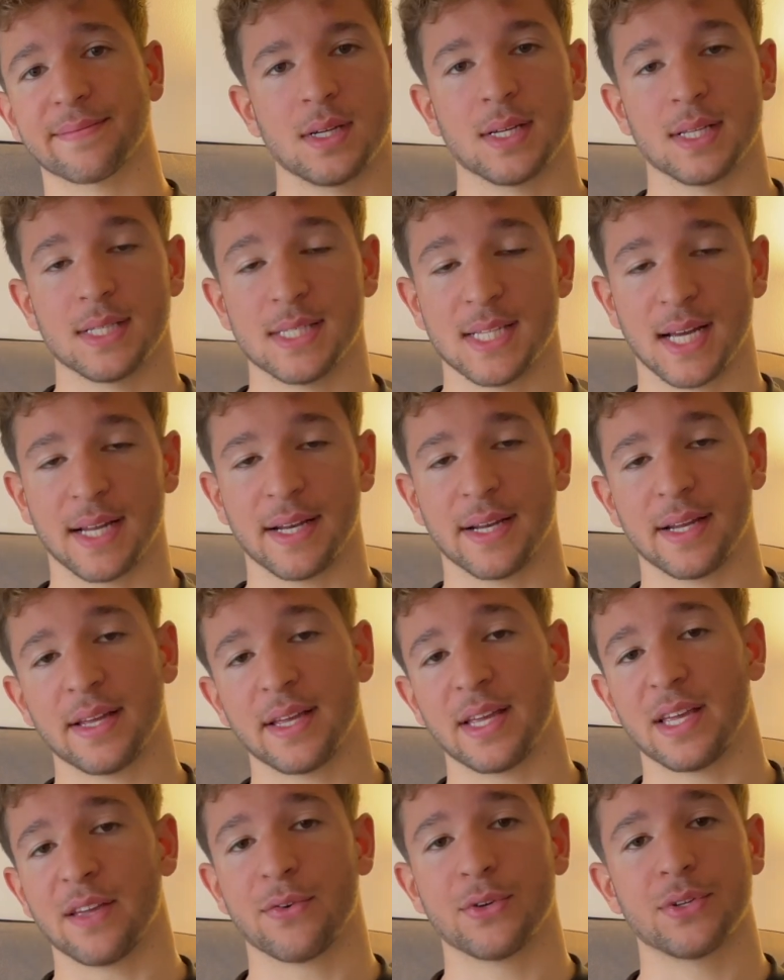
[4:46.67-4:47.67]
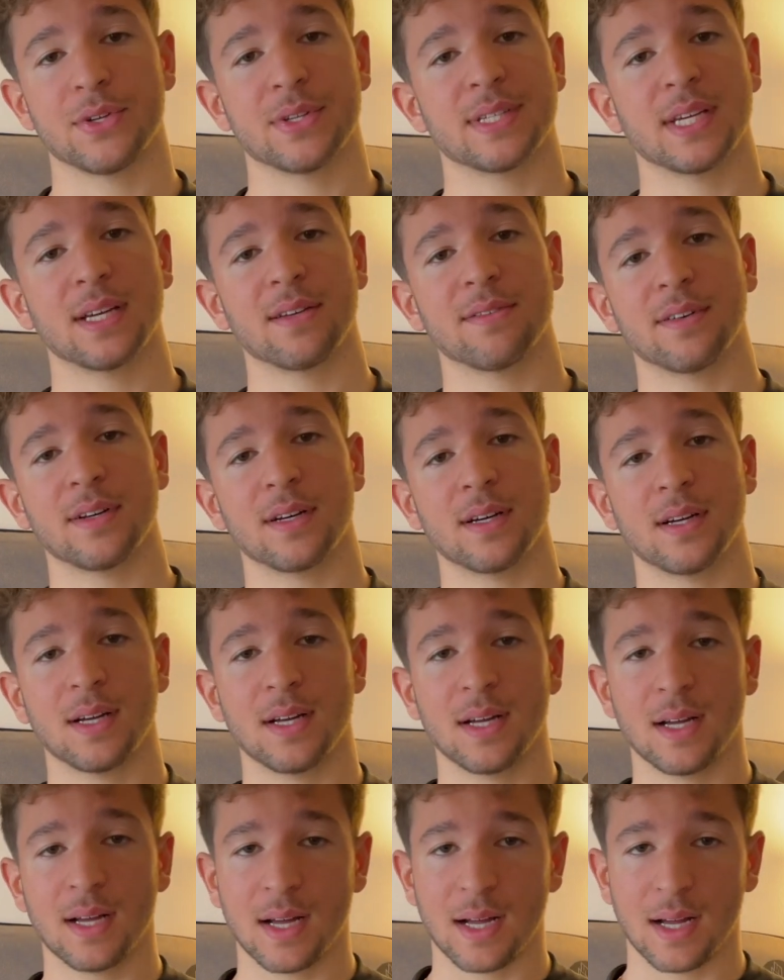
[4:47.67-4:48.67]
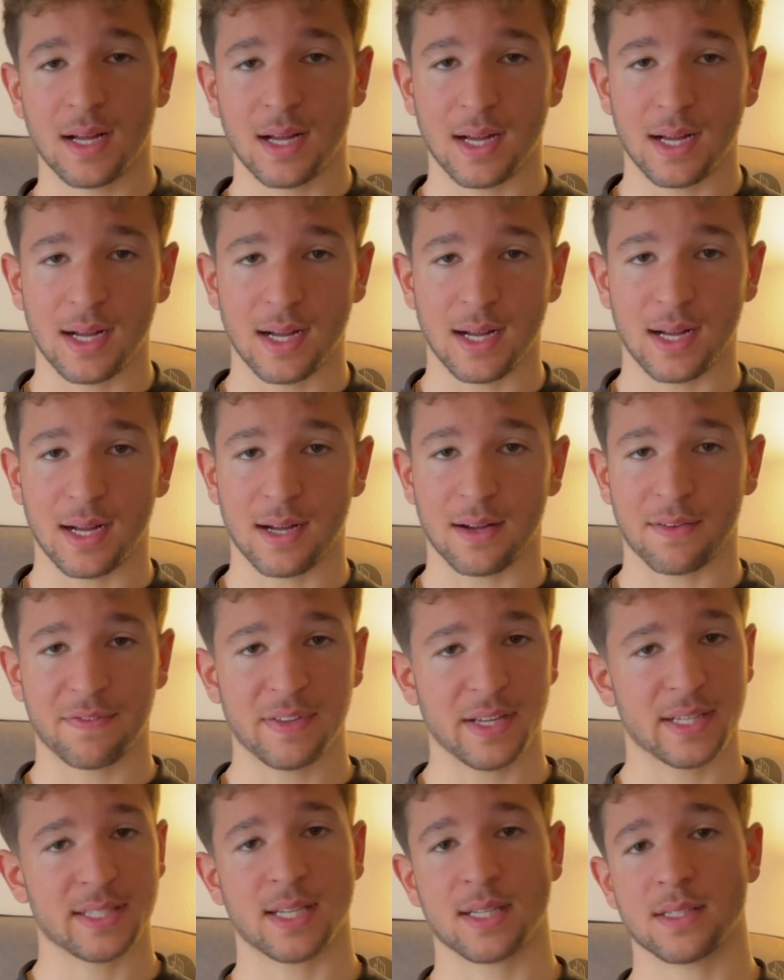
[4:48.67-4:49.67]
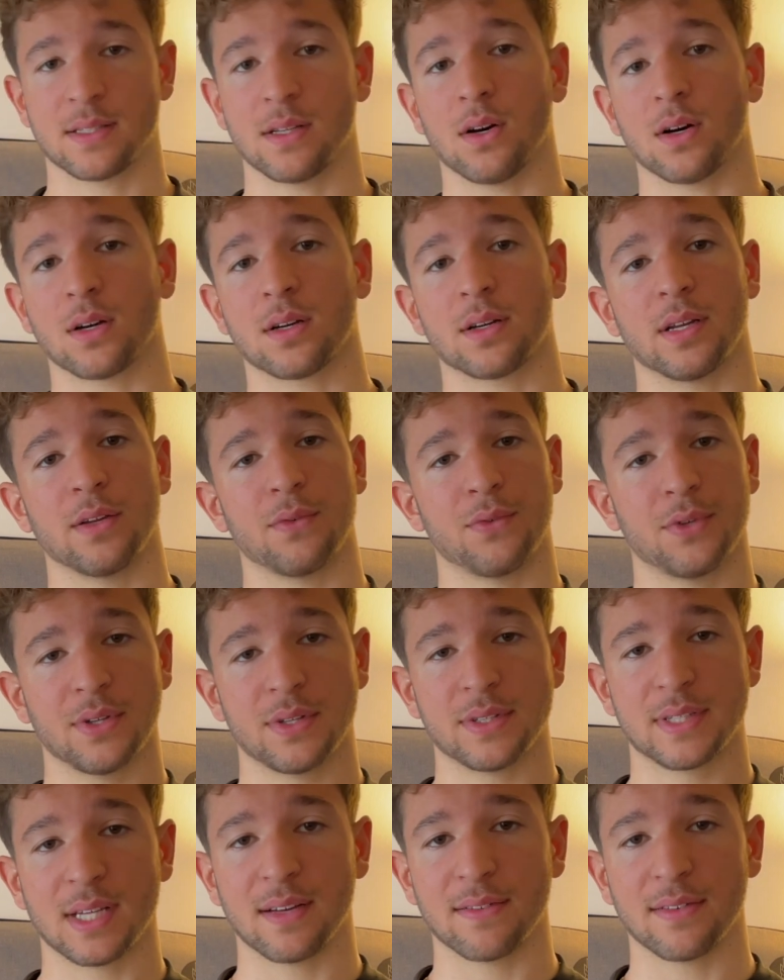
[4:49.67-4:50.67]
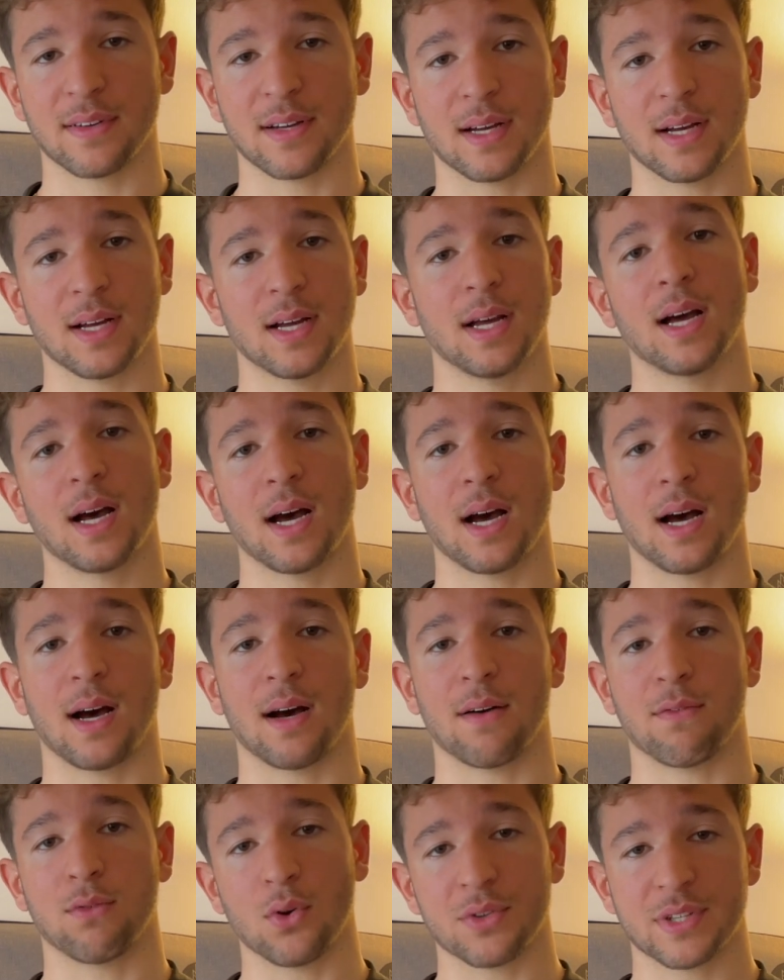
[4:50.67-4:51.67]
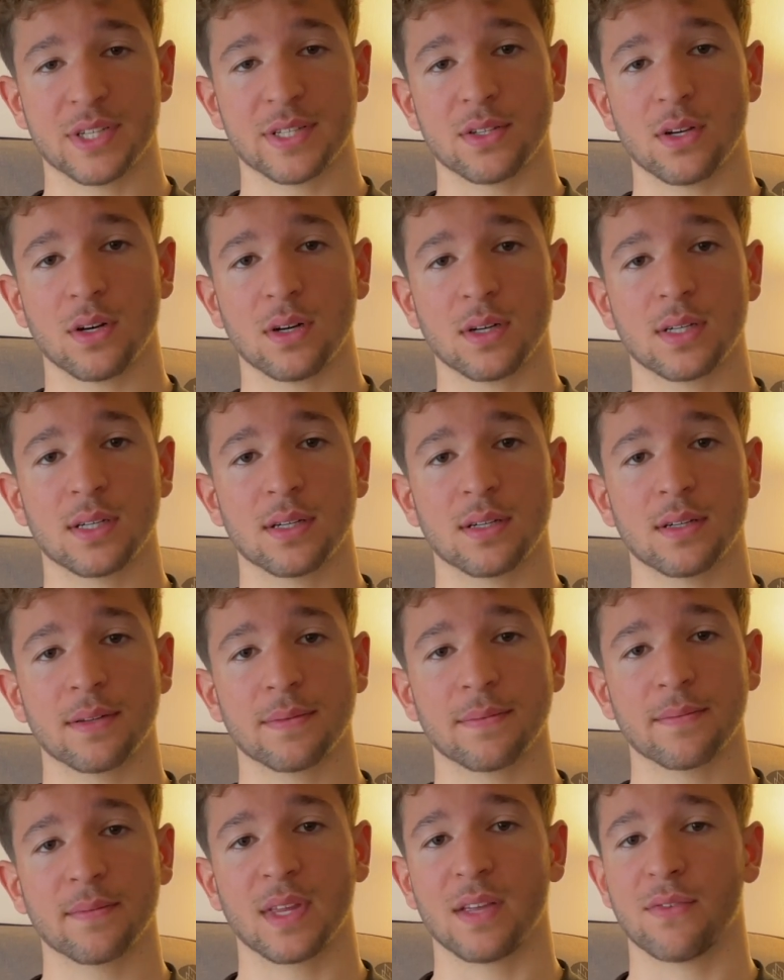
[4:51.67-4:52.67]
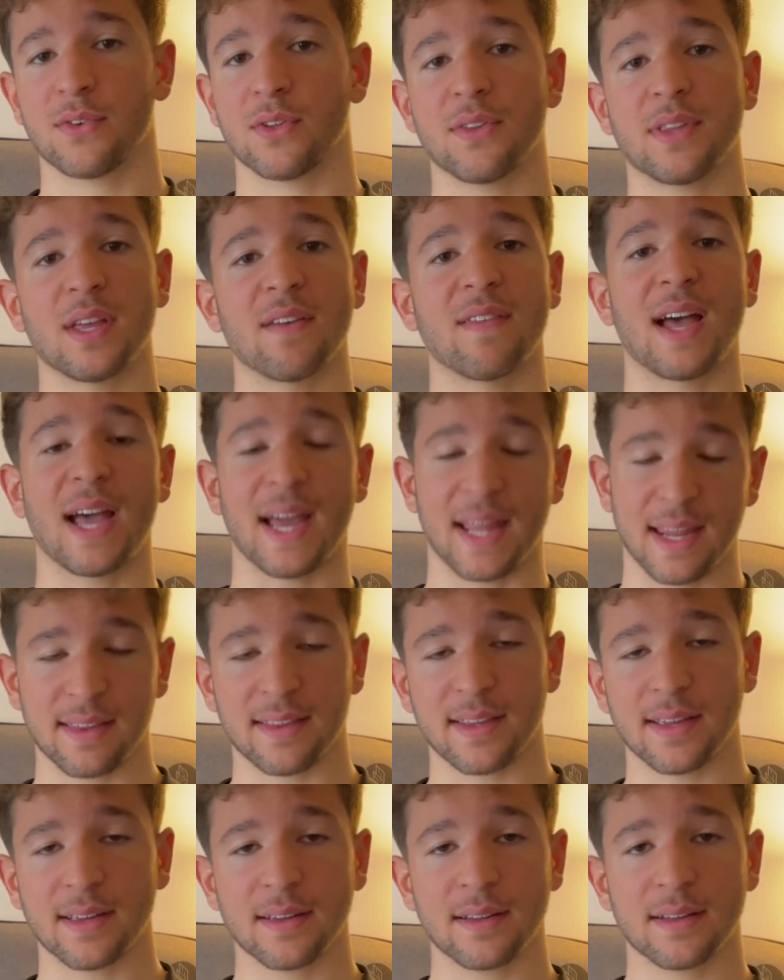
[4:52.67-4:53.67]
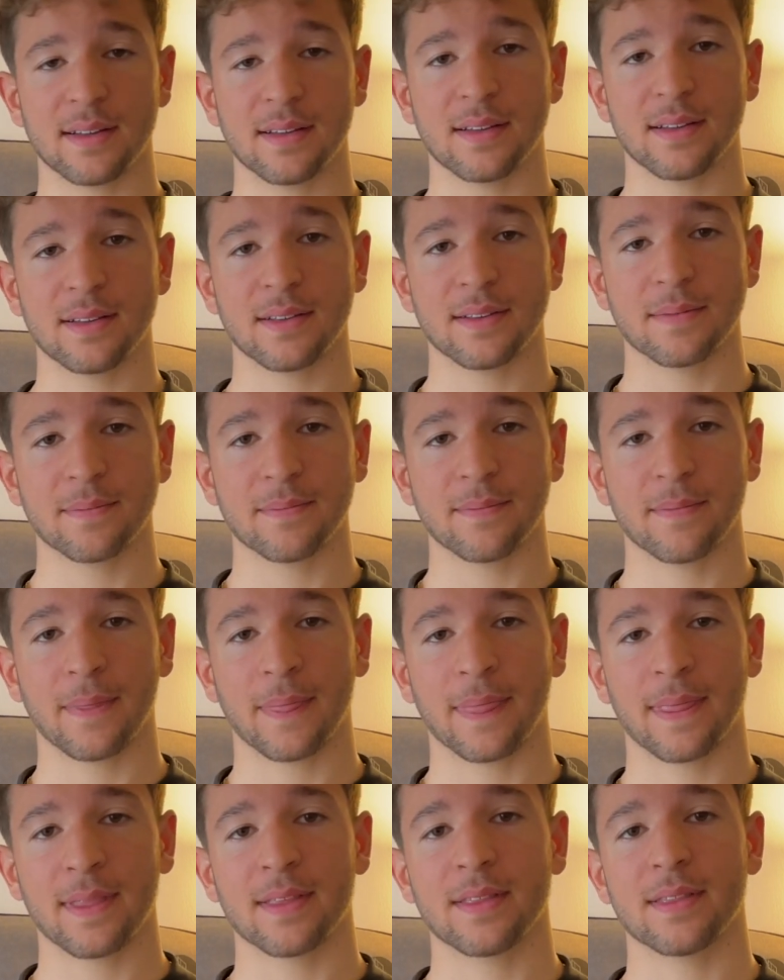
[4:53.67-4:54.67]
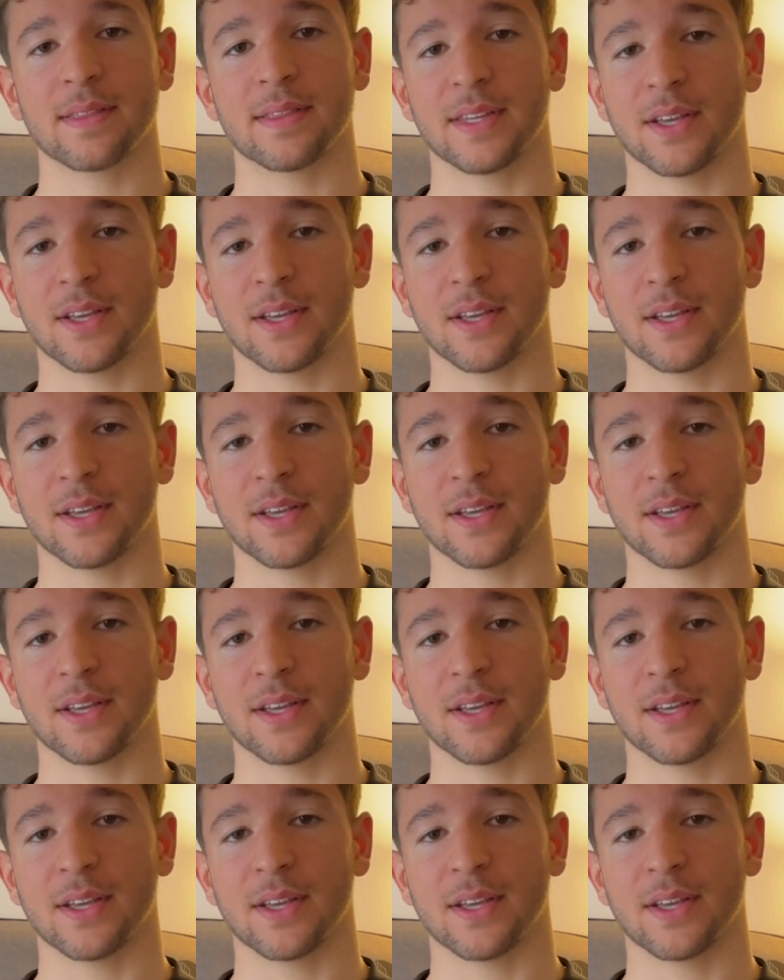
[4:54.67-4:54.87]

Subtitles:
Then, if you don't have a fixed dock, if you don't have a floating dock, if you don't have anything, the